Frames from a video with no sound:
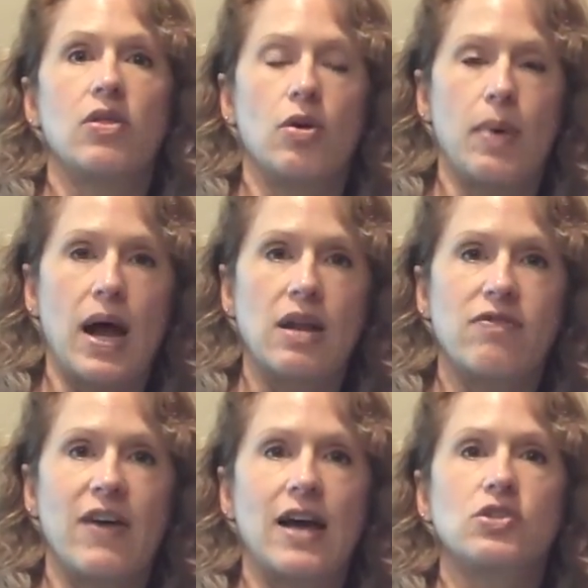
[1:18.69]
their body
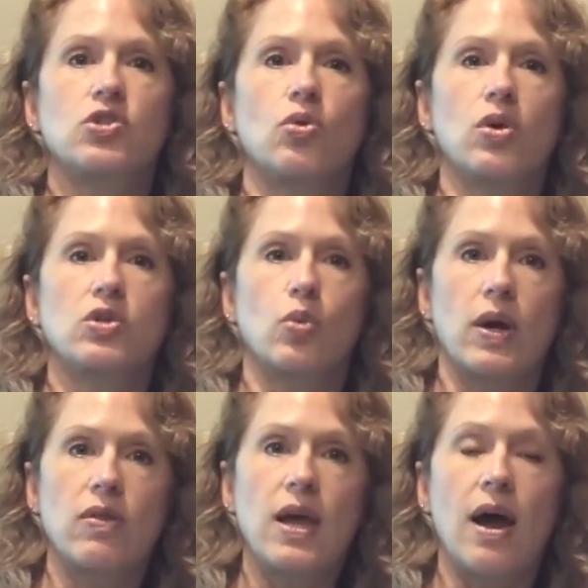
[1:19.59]
fat stores
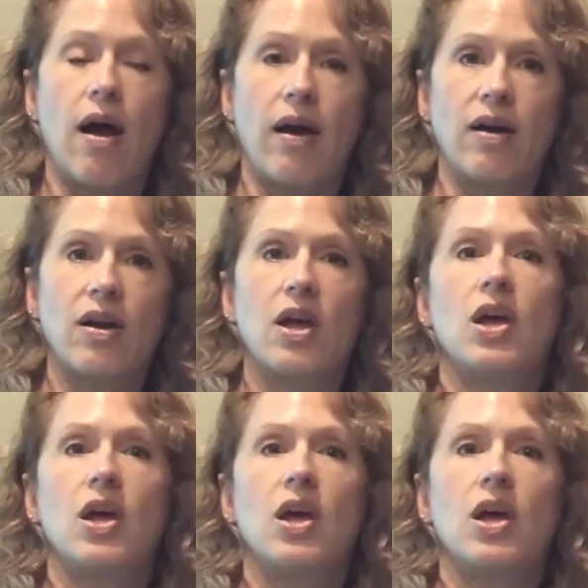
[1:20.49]
where they are,